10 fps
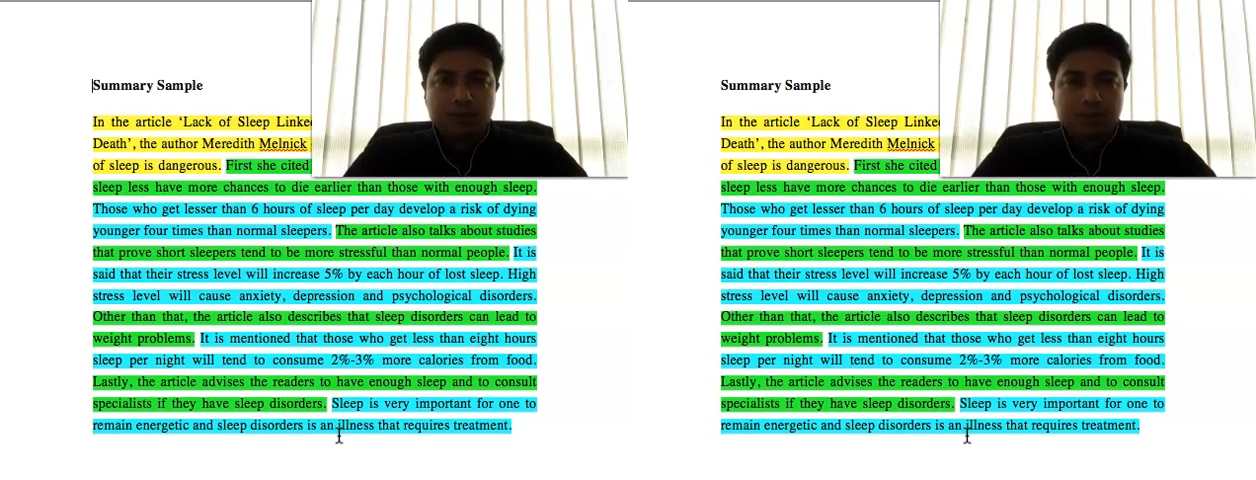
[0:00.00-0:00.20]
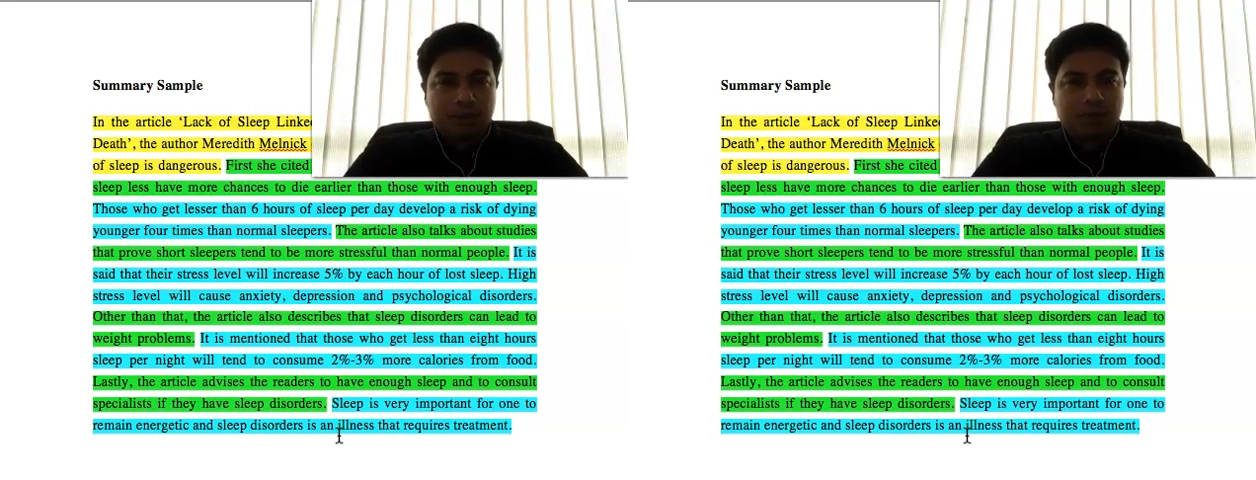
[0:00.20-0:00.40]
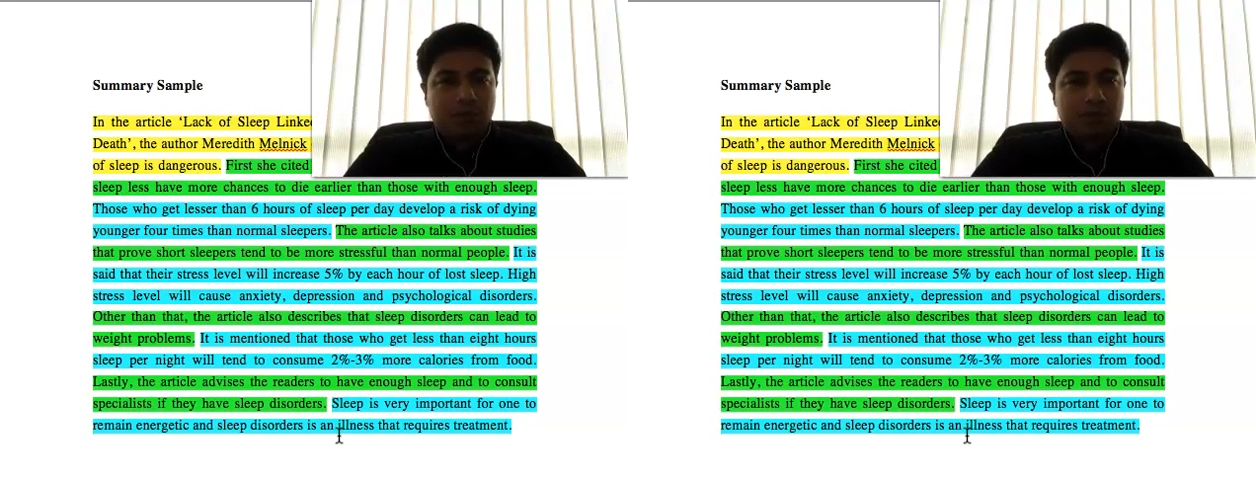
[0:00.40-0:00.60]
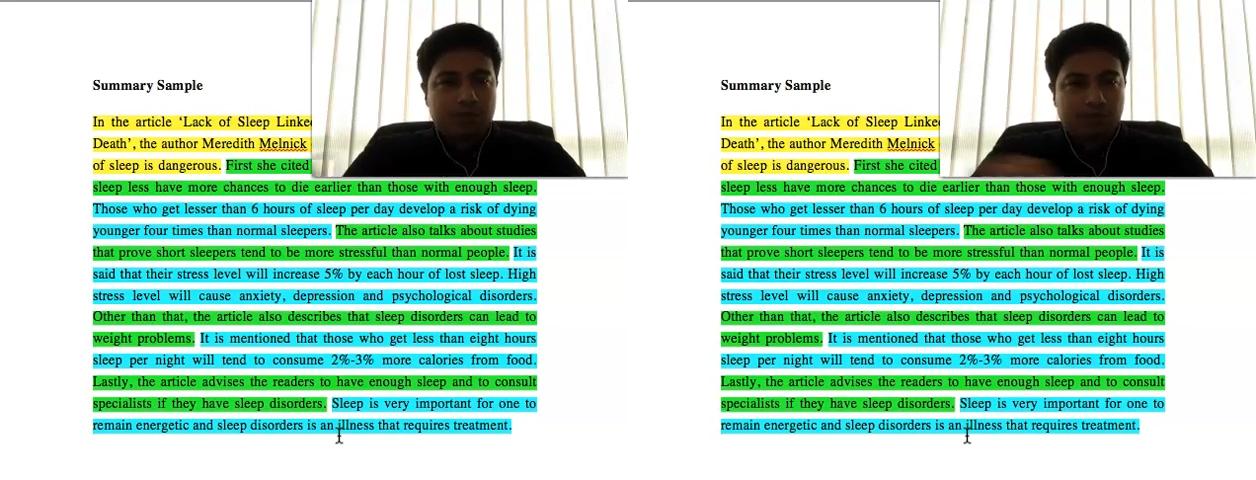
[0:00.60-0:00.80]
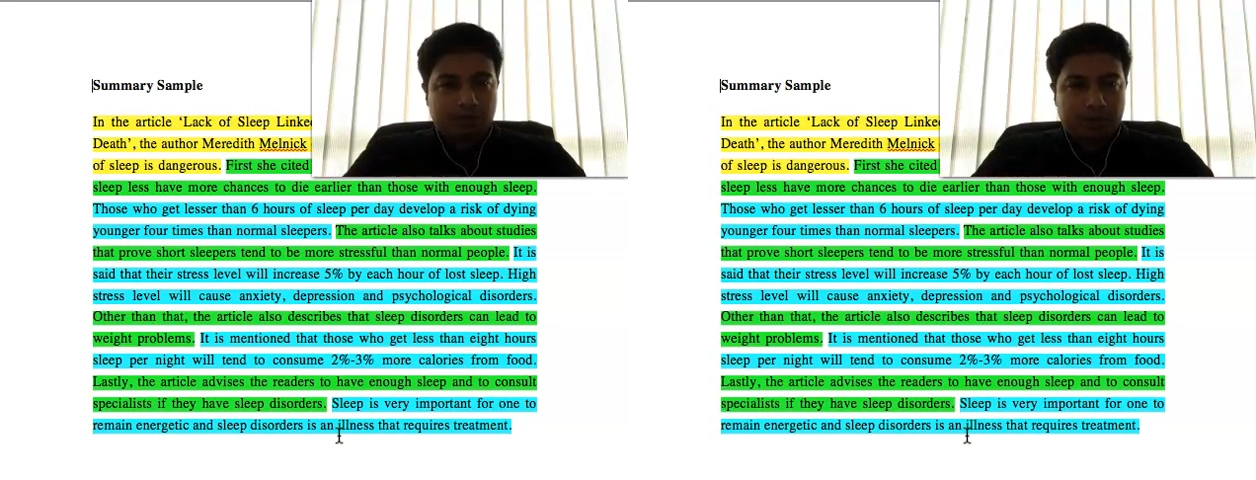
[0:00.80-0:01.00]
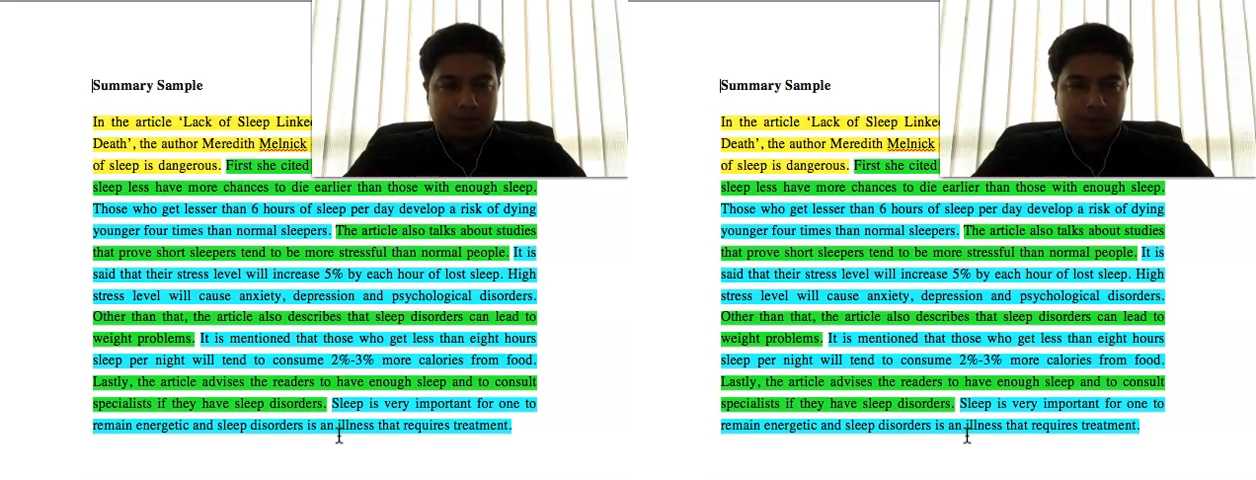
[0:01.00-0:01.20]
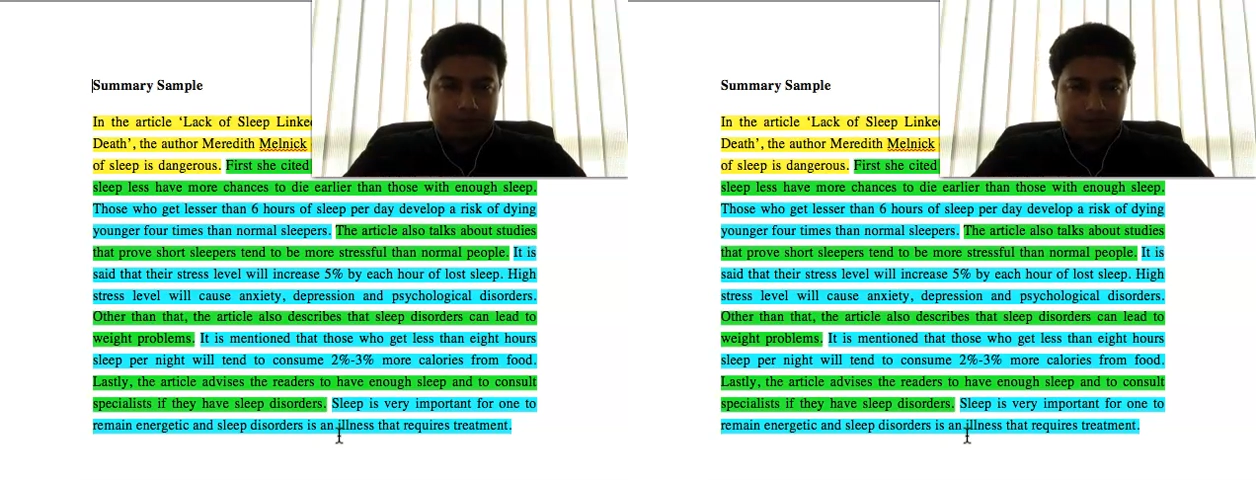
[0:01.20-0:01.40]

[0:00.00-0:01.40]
the most important,